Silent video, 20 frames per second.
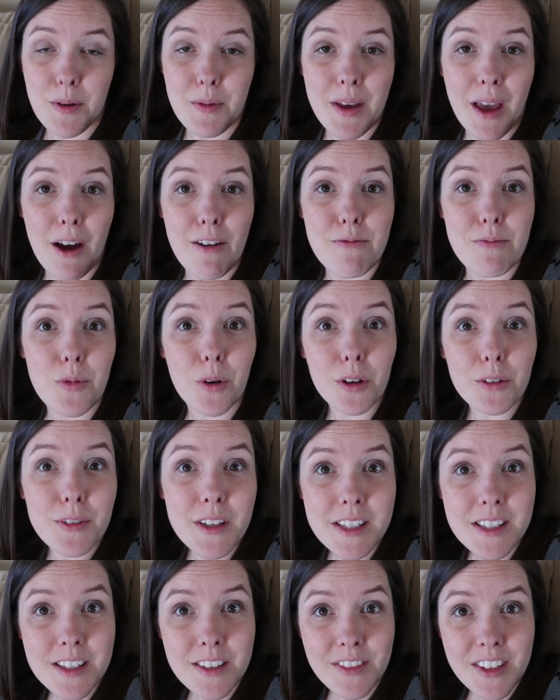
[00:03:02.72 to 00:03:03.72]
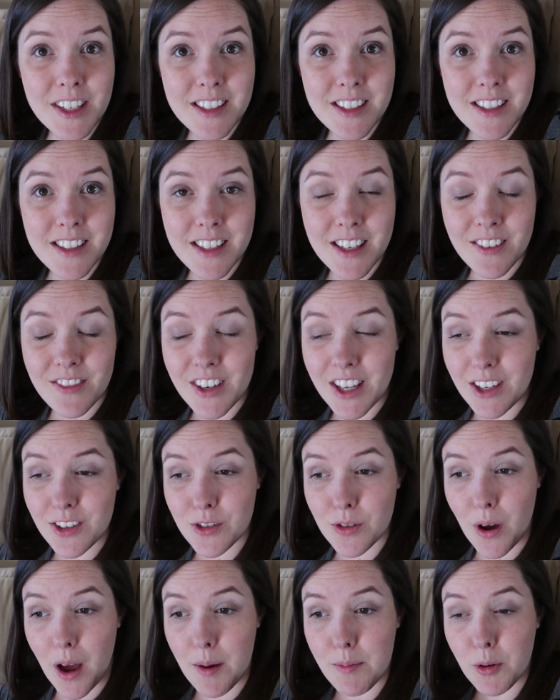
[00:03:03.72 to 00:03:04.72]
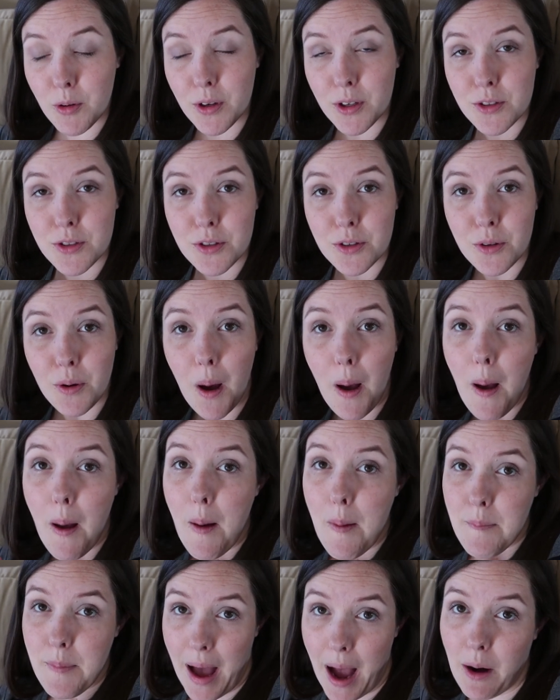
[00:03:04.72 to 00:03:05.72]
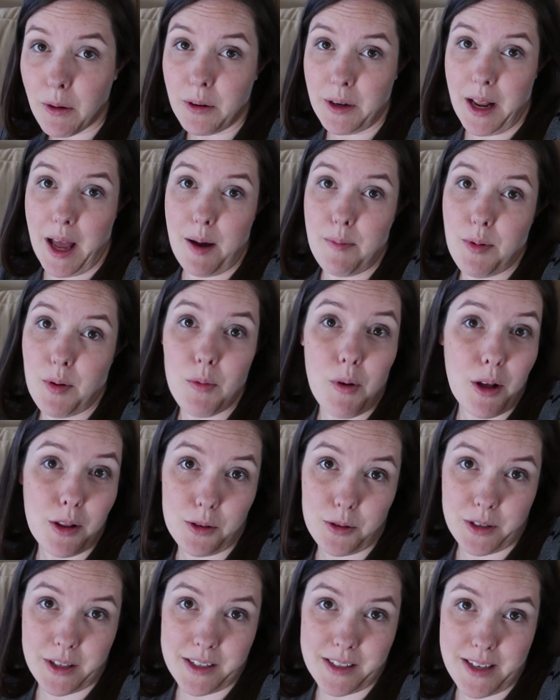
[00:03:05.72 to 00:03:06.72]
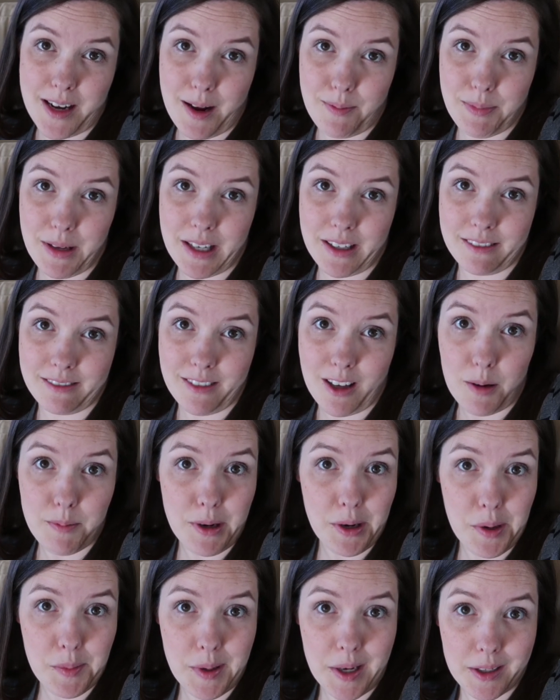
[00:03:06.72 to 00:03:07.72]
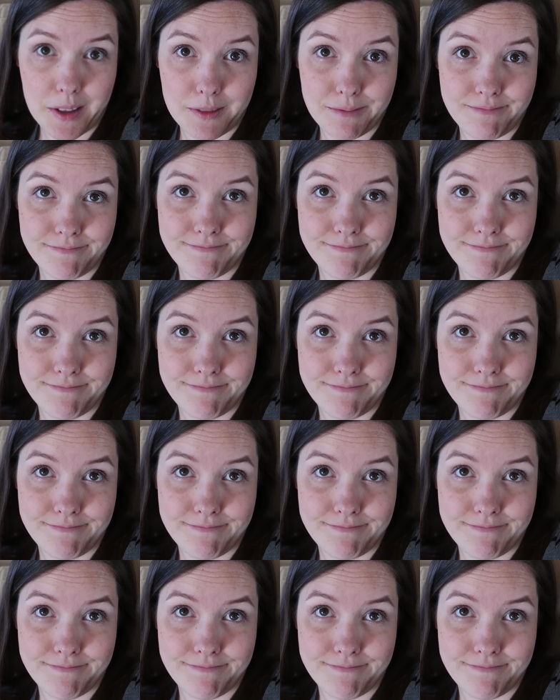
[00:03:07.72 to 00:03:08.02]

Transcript: But we have more festivities this evening, so I'm going to power nap while Laura's napping. I'll be right back.